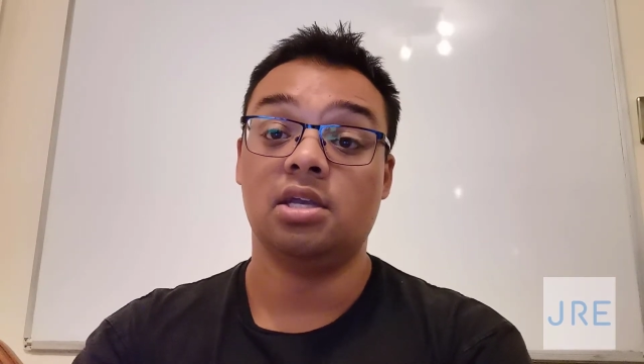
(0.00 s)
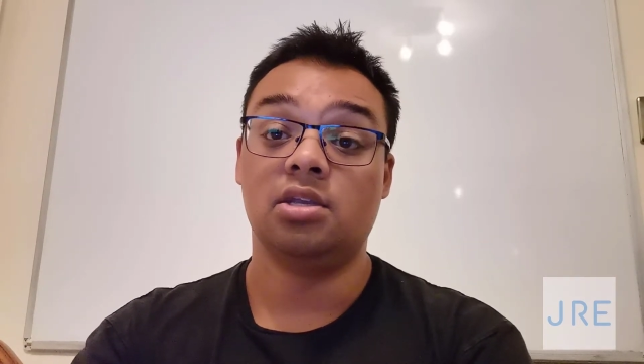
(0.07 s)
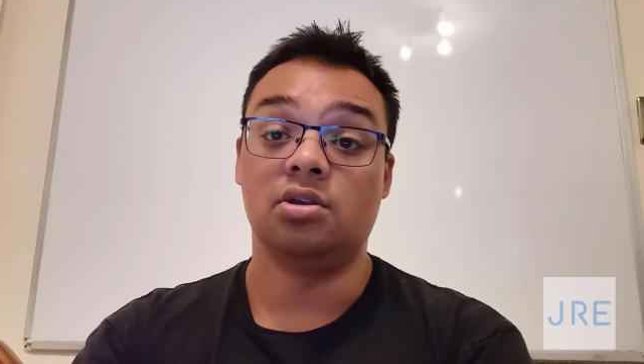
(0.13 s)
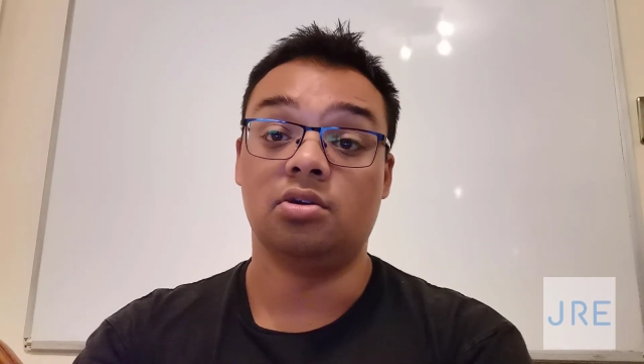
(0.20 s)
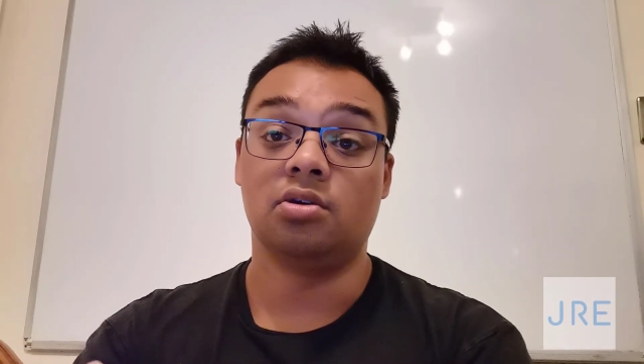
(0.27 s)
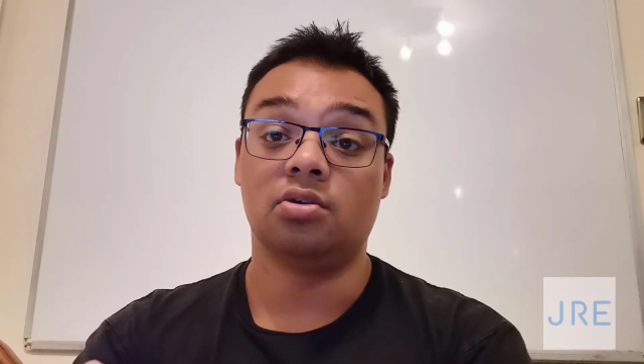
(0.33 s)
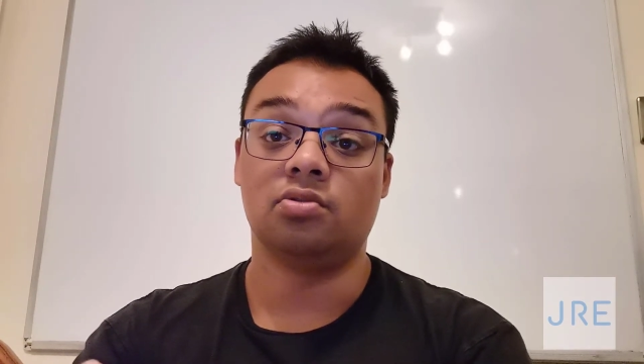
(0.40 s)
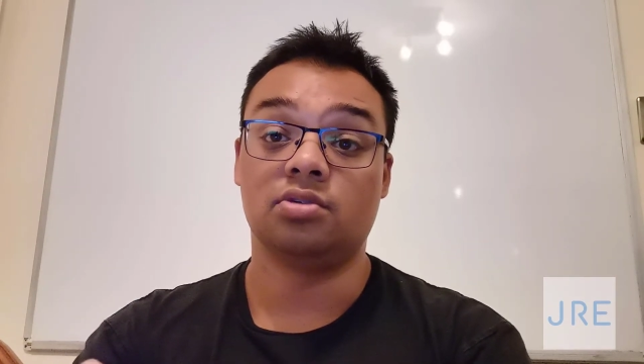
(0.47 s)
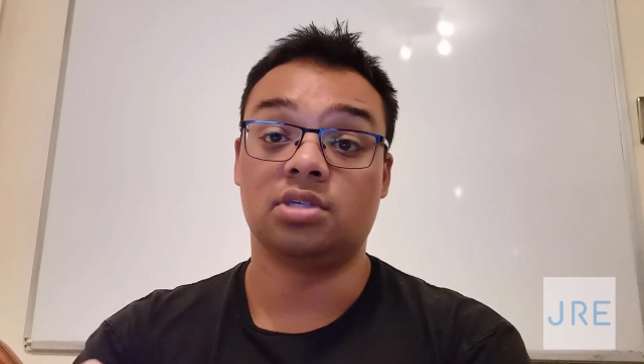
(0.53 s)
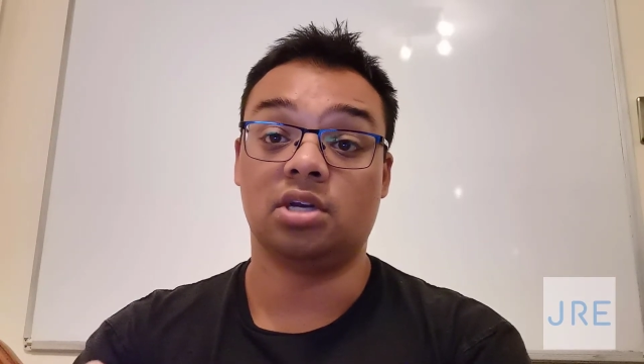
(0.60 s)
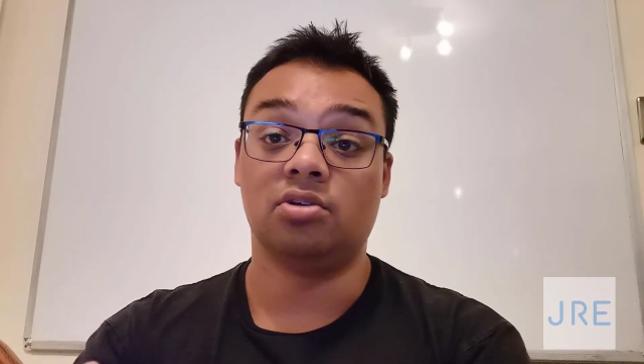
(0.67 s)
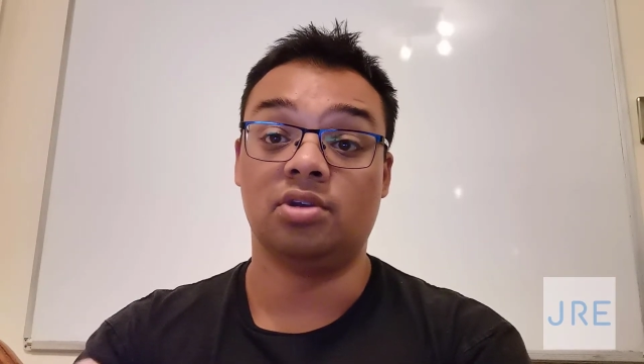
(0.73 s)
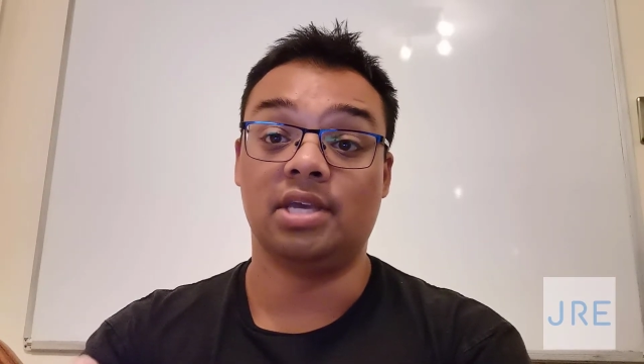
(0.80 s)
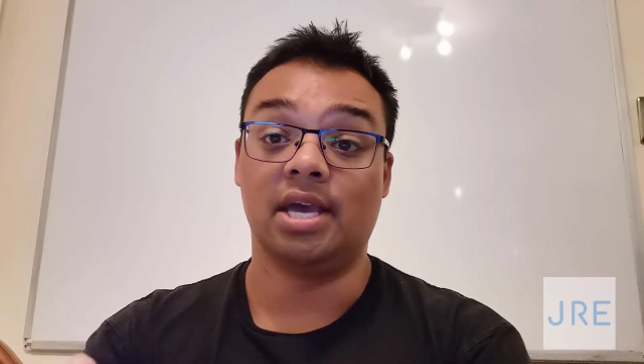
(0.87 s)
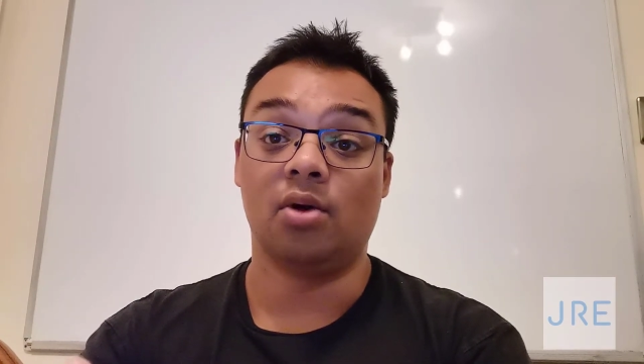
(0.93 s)
you can
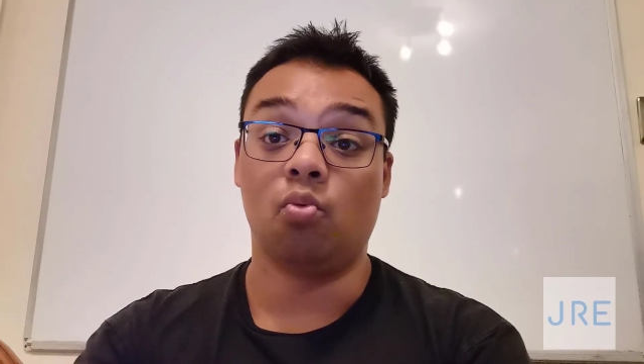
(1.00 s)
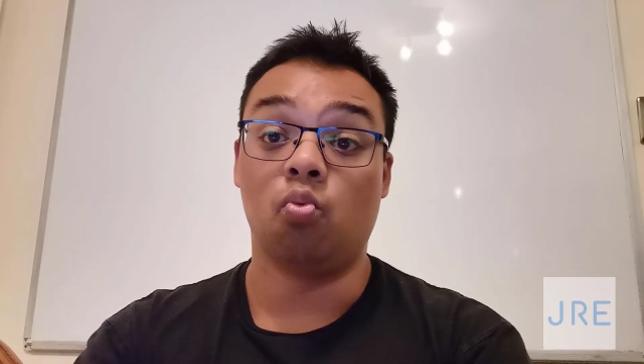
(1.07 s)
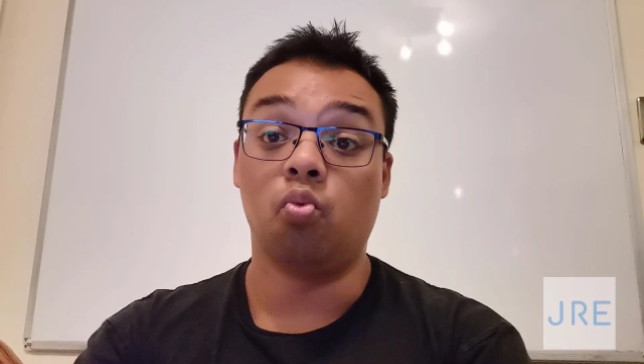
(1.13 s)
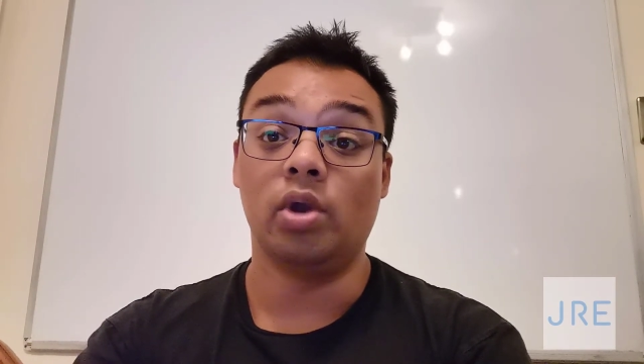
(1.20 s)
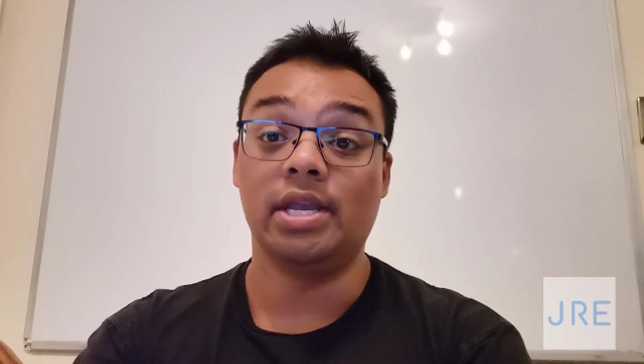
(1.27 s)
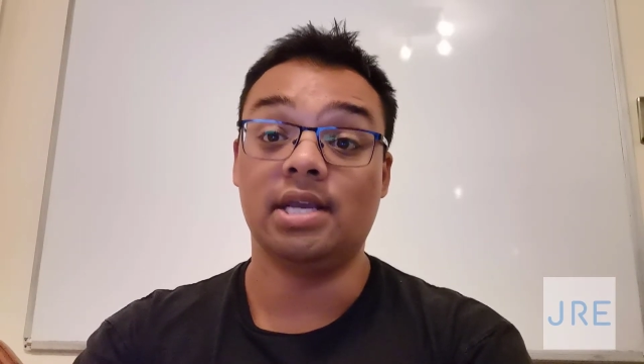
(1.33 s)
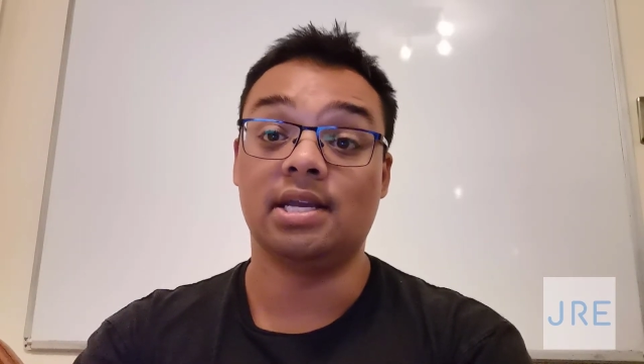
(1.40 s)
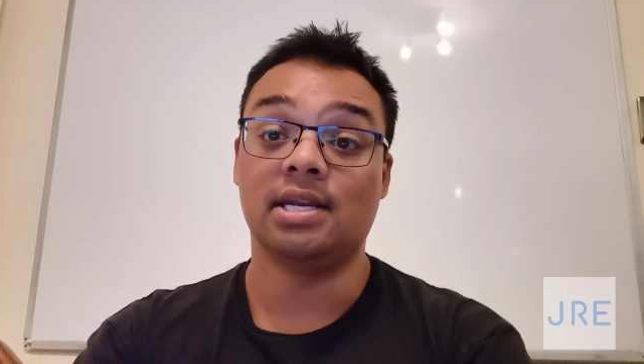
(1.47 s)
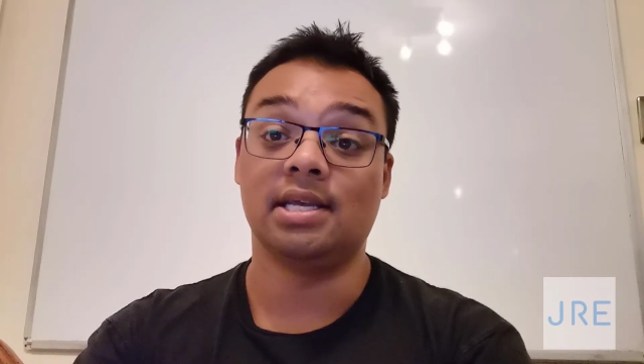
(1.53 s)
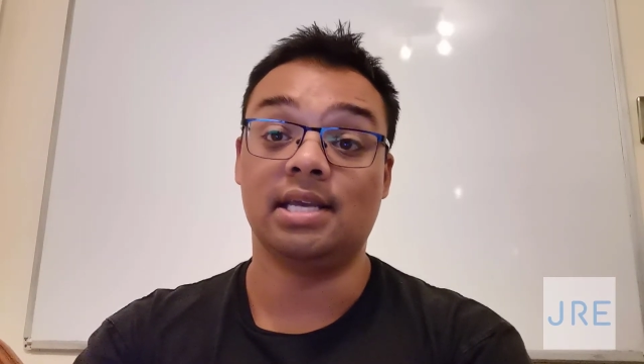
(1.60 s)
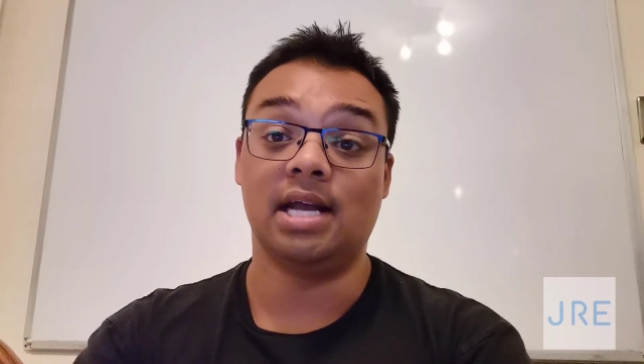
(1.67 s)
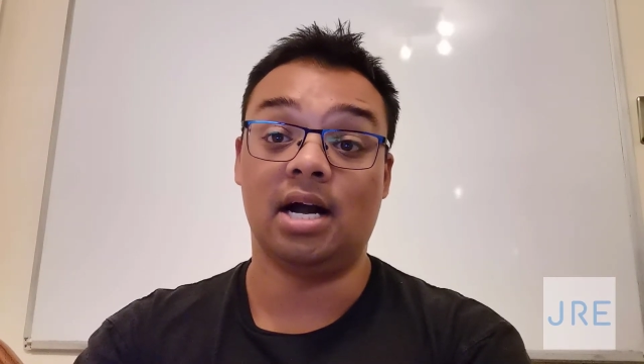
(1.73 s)
also get weekly